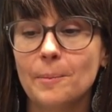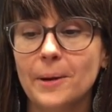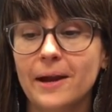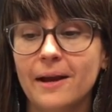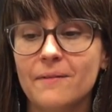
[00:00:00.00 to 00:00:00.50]

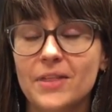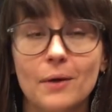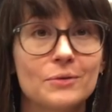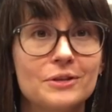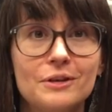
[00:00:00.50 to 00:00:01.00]
But
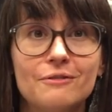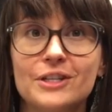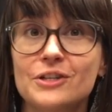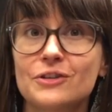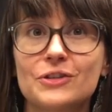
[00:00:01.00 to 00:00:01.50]
that was the
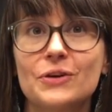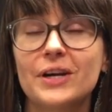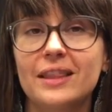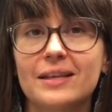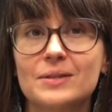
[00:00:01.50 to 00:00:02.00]
original
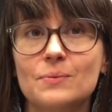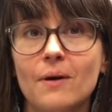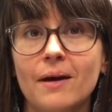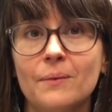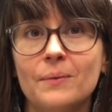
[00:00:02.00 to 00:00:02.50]
story. That's
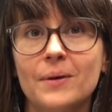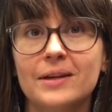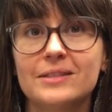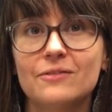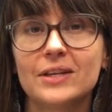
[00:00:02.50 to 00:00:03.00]
why we
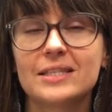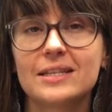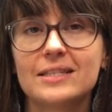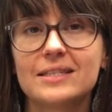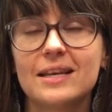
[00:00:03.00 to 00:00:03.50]
wanted to fix
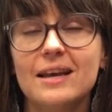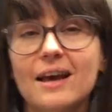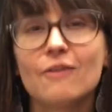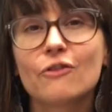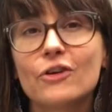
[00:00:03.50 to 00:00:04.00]
this.
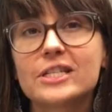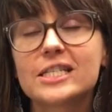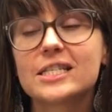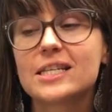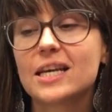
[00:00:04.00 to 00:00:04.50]
Of course,